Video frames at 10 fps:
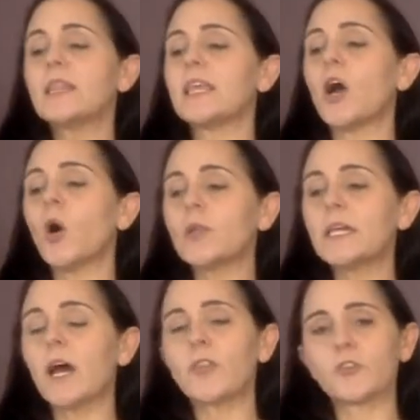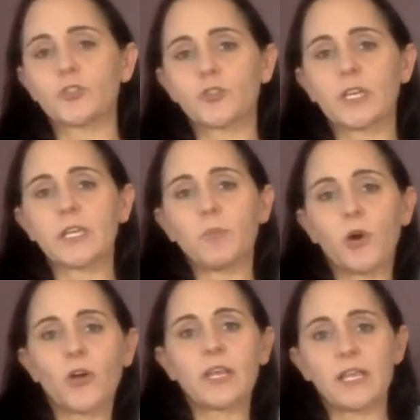The only other tricky
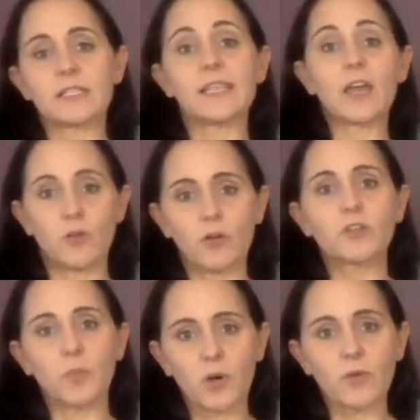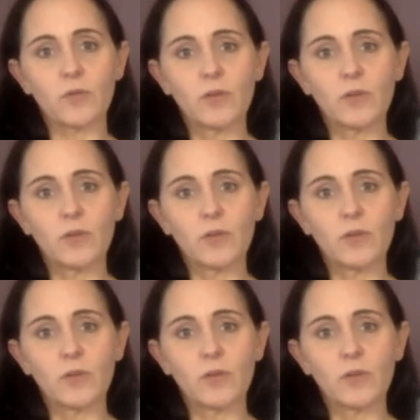part is that hooked bow.